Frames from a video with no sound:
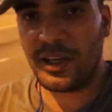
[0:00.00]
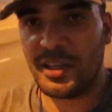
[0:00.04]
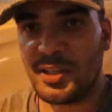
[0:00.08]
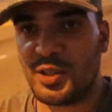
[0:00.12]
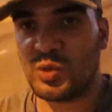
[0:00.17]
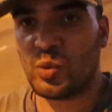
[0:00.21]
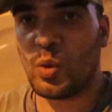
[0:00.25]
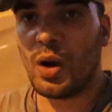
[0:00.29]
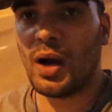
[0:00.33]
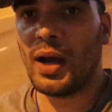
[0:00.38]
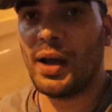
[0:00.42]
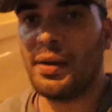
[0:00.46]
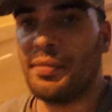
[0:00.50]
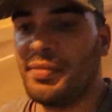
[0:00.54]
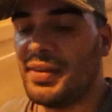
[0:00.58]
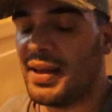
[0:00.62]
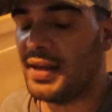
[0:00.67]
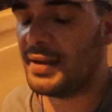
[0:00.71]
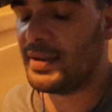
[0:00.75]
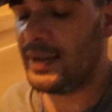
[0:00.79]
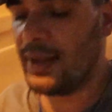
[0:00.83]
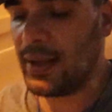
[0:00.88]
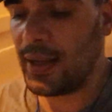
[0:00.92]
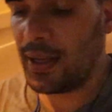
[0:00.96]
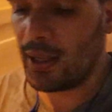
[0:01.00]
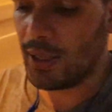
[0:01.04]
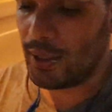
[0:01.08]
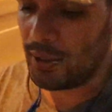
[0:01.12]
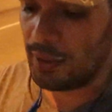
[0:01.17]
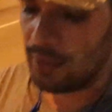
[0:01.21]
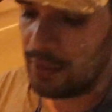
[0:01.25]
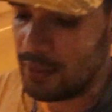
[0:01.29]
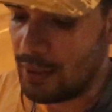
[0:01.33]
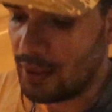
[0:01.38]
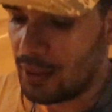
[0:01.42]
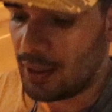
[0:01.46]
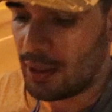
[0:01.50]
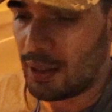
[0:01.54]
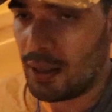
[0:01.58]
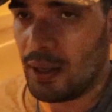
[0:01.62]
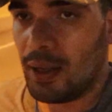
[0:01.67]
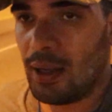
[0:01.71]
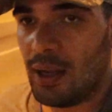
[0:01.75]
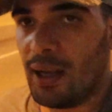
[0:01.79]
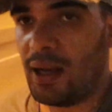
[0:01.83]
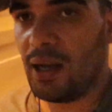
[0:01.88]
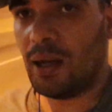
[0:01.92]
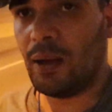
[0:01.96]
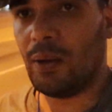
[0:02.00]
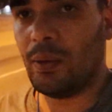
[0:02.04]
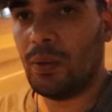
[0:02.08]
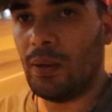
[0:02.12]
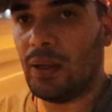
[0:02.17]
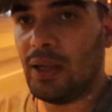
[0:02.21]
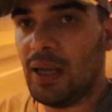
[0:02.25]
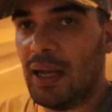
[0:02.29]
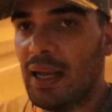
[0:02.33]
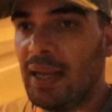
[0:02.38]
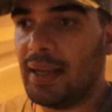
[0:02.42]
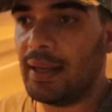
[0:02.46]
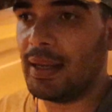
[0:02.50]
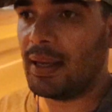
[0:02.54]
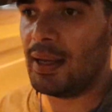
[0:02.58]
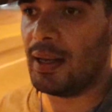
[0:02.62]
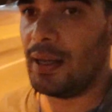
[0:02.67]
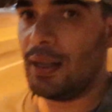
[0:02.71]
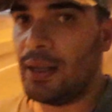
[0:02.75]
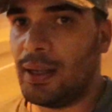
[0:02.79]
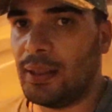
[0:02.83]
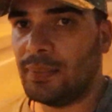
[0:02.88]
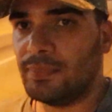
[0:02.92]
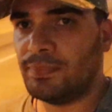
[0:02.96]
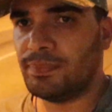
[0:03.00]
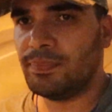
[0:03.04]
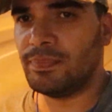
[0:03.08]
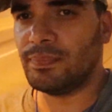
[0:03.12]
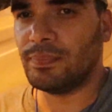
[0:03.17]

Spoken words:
and his wife that day how I